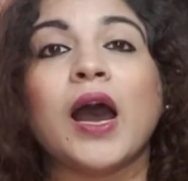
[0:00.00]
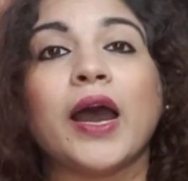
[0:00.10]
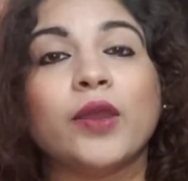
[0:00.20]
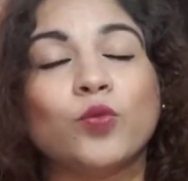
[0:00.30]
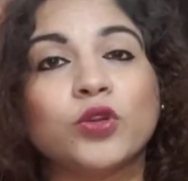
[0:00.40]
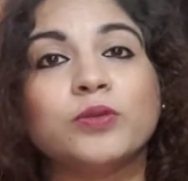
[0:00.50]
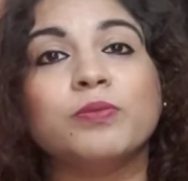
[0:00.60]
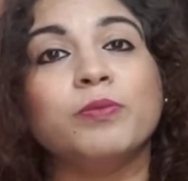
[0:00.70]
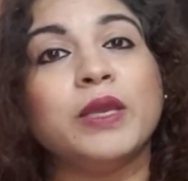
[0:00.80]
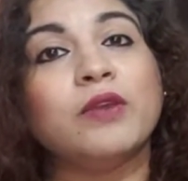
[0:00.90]
I would
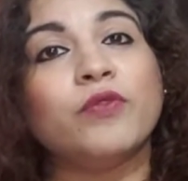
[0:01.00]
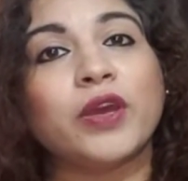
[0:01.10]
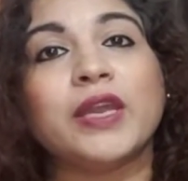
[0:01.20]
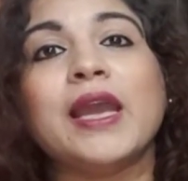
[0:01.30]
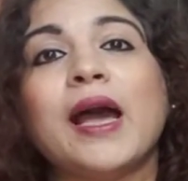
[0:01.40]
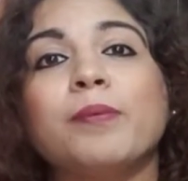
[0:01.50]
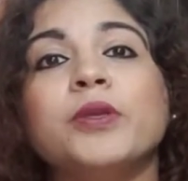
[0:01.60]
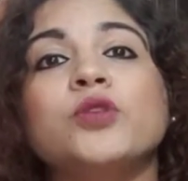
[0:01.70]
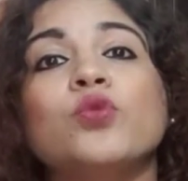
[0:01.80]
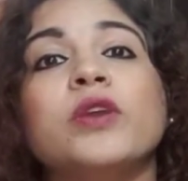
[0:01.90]
be very
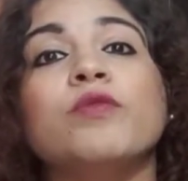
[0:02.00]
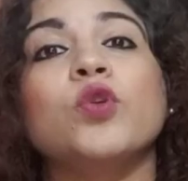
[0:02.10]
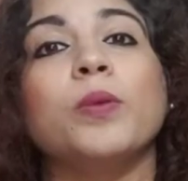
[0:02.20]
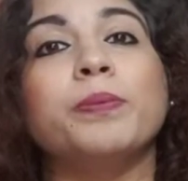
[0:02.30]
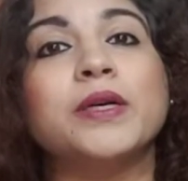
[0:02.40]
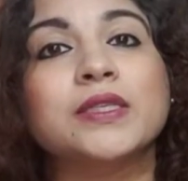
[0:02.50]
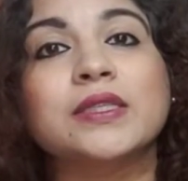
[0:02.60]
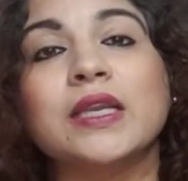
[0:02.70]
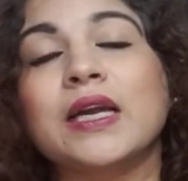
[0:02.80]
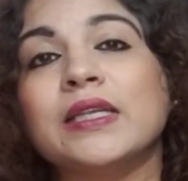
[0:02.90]
happy to give you a
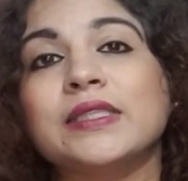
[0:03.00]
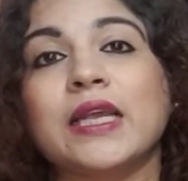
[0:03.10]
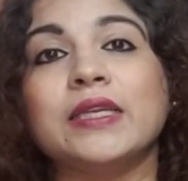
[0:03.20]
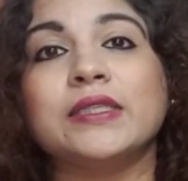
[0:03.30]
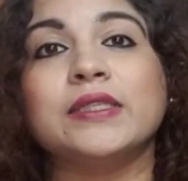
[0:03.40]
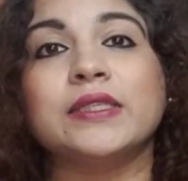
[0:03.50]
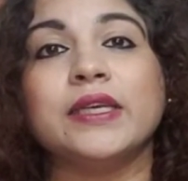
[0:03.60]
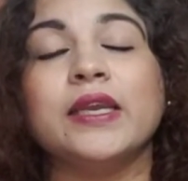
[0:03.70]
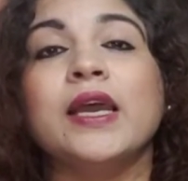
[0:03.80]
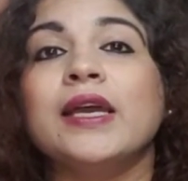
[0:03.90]
personal
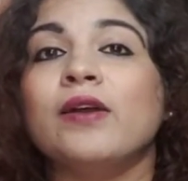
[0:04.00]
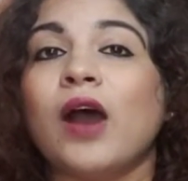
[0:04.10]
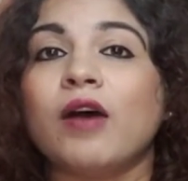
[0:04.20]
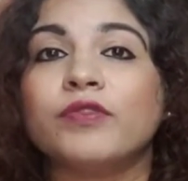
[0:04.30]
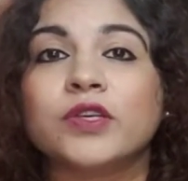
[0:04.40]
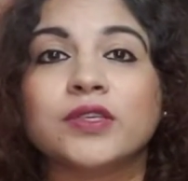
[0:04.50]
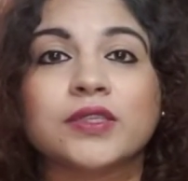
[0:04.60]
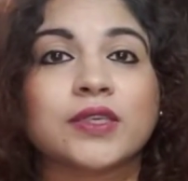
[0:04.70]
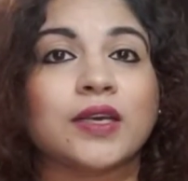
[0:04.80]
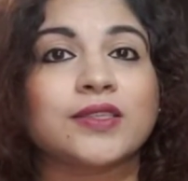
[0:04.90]
consultancy after
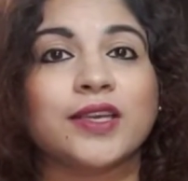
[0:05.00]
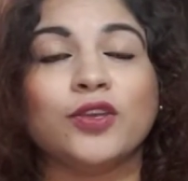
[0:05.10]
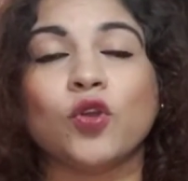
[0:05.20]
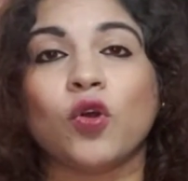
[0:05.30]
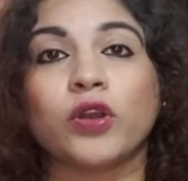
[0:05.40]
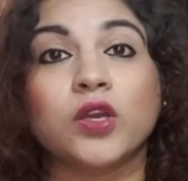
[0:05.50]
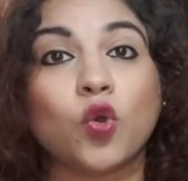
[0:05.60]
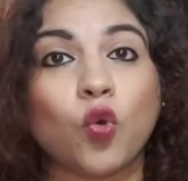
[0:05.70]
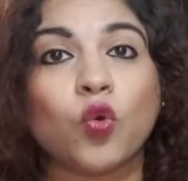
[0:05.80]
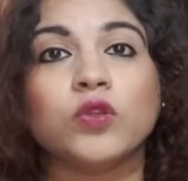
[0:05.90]
discussing your
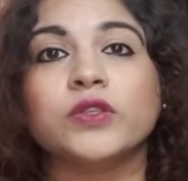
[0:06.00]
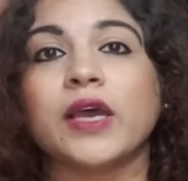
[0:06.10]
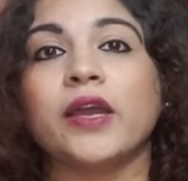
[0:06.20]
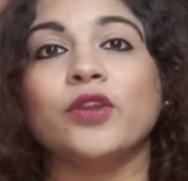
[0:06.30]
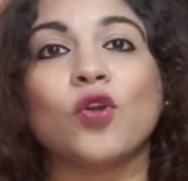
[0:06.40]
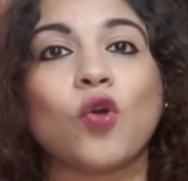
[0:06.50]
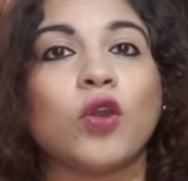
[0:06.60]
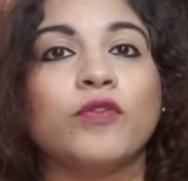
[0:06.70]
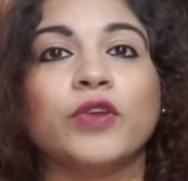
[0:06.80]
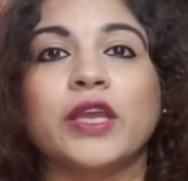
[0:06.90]
goals and your
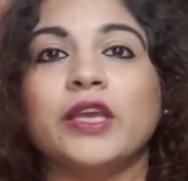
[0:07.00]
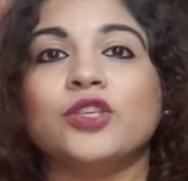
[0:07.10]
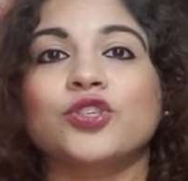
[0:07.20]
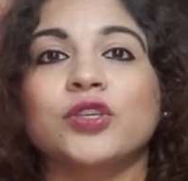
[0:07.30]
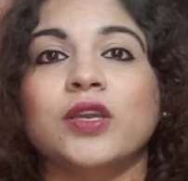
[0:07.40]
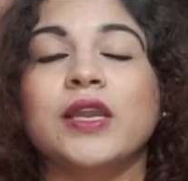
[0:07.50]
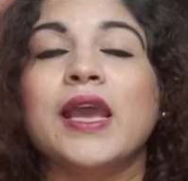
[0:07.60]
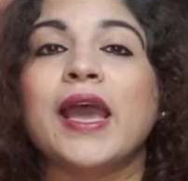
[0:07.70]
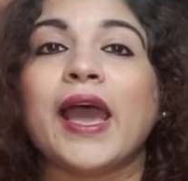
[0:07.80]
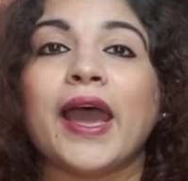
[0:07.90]
qualification
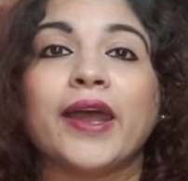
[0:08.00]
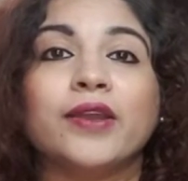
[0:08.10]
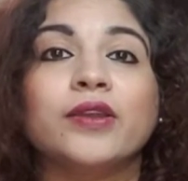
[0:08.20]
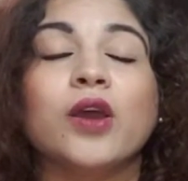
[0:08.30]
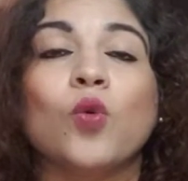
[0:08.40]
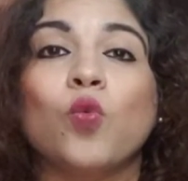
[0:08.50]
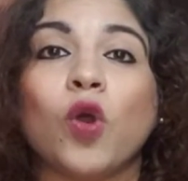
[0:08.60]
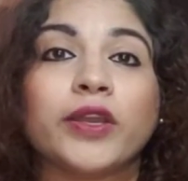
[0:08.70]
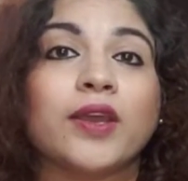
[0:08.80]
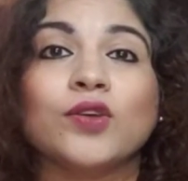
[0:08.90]
and
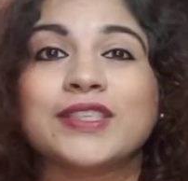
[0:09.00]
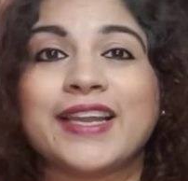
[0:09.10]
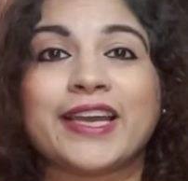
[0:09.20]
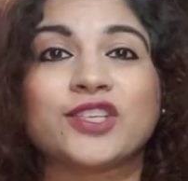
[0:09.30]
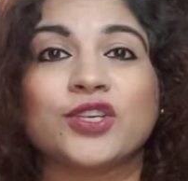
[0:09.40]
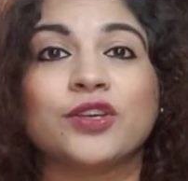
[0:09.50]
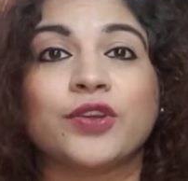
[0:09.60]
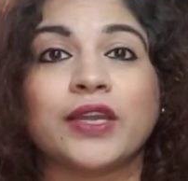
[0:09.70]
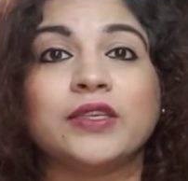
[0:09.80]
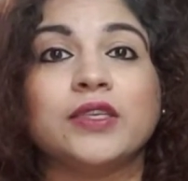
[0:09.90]
what are your selection
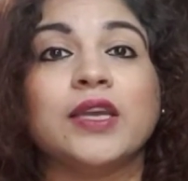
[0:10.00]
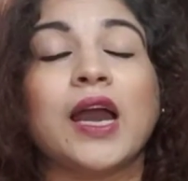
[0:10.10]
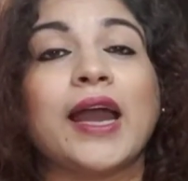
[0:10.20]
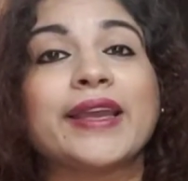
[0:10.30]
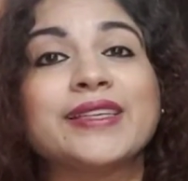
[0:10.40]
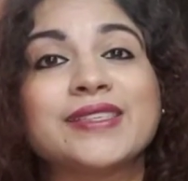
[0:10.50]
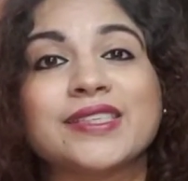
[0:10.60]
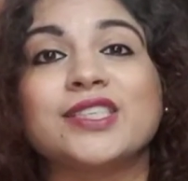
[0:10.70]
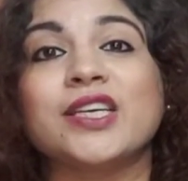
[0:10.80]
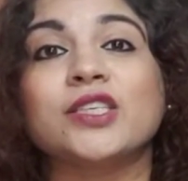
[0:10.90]
criteria. I can
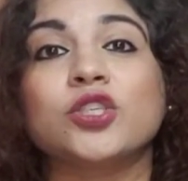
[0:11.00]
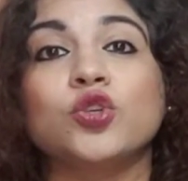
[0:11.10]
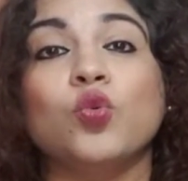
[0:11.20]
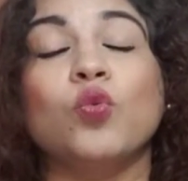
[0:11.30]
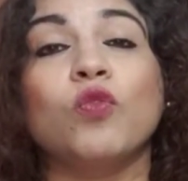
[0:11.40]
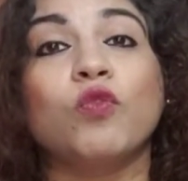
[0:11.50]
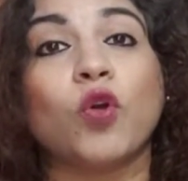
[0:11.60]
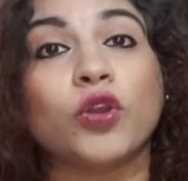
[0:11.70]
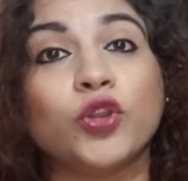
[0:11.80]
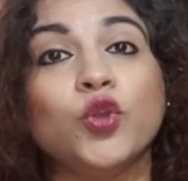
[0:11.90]
suggest you
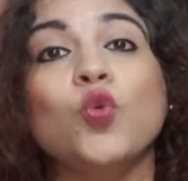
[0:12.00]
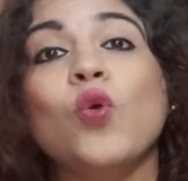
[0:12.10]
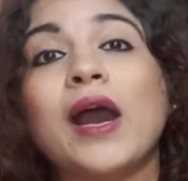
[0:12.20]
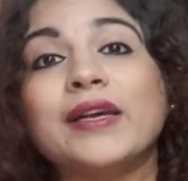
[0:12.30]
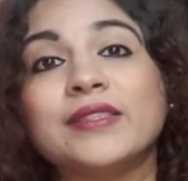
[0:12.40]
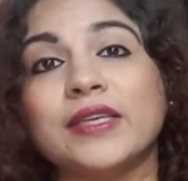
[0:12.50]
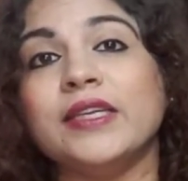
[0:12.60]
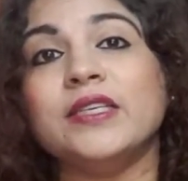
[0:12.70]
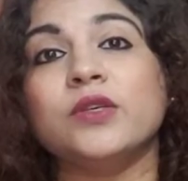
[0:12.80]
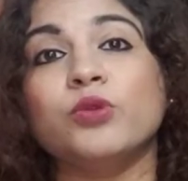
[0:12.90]
for you as an
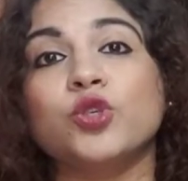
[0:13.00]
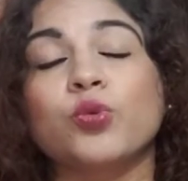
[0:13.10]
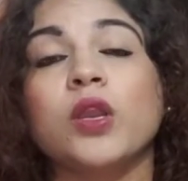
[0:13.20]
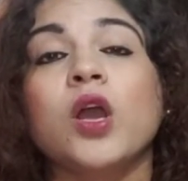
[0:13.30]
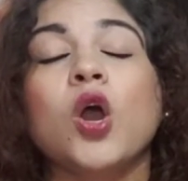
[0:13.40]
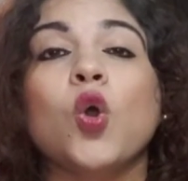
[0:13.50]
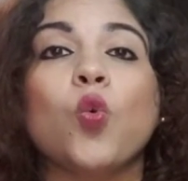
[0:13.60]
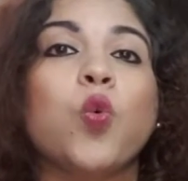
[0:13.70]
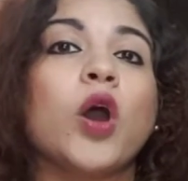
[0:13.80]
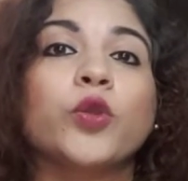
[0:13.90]
individual
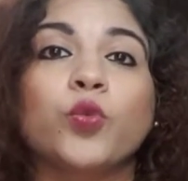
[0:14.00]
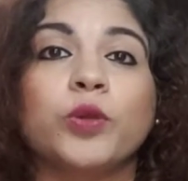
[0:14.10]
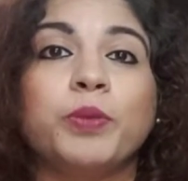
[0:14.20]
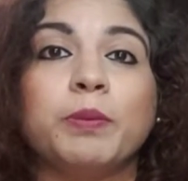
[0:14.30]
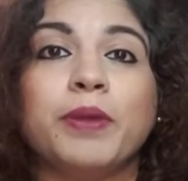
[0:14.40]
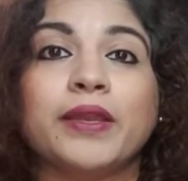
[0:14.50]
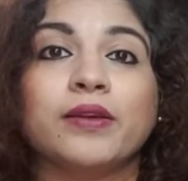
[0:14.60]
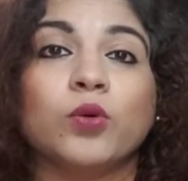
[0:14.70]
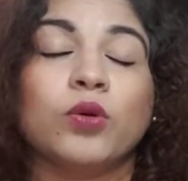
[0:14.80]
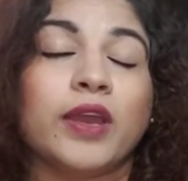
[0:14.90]
what would be
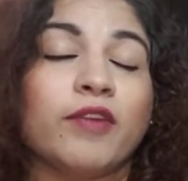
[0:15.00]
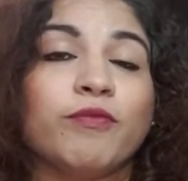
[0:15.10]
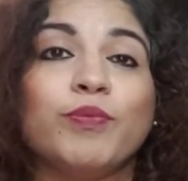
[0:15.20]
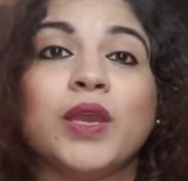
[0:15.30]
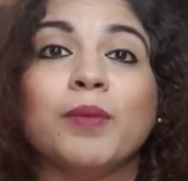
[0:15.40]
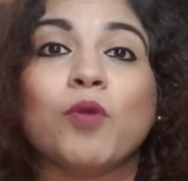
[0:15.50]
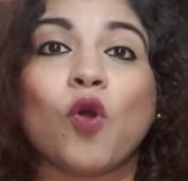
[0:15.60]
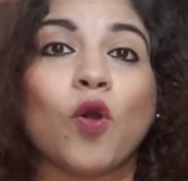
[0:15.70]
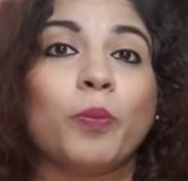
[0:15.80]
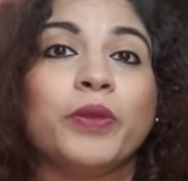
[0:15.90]
better, FPM
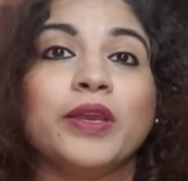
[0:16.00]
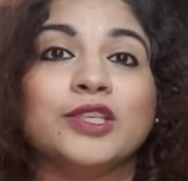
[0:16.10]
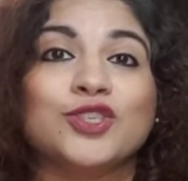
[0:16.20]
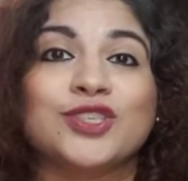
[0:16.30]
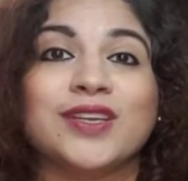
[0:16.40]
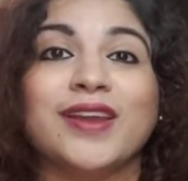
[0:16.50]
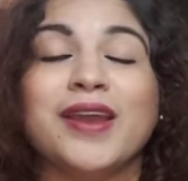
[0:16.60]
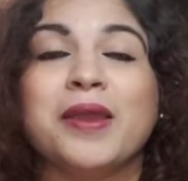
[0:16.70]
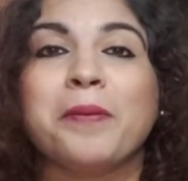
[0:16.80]
or PhD.